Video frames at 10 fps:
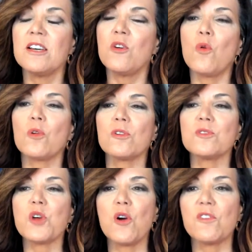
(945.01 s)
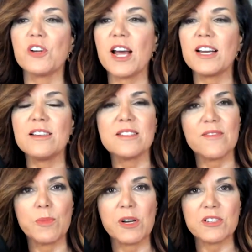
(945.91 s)
orders over
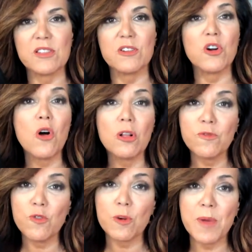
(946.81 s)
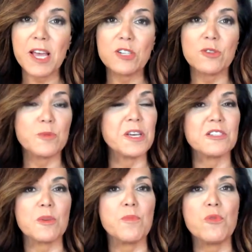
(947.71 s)
$97. And they're called 4 Patriots
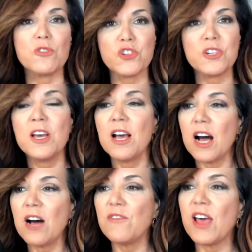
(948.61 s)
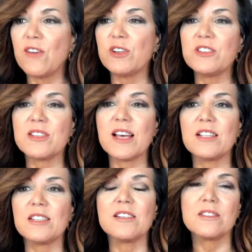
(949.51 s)
because a portion of every
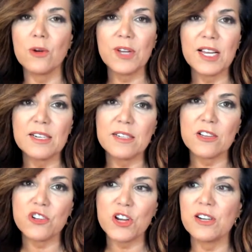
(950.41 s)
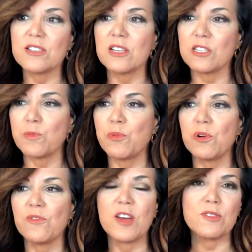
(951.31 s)
sale is donated to charities that
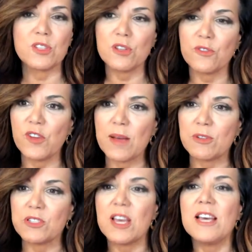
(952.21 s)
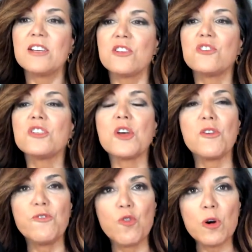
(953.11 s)
support veterans and their families. So just go to
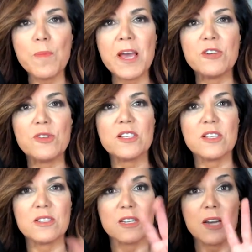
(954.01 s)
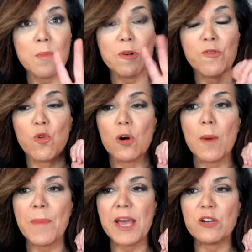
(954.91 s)
4 Patriots. It's the number 4,
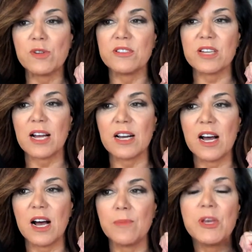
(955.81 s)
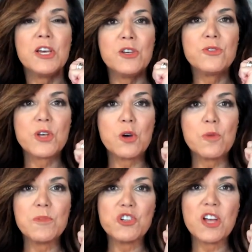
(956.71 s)
patriots.com. Use code
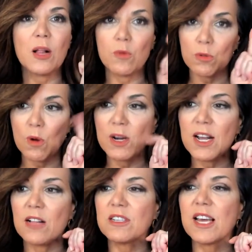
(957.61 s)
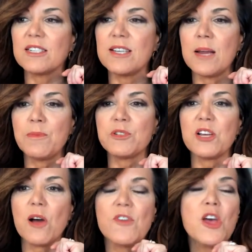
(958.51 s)
Michelle with 1 L to get 10% off.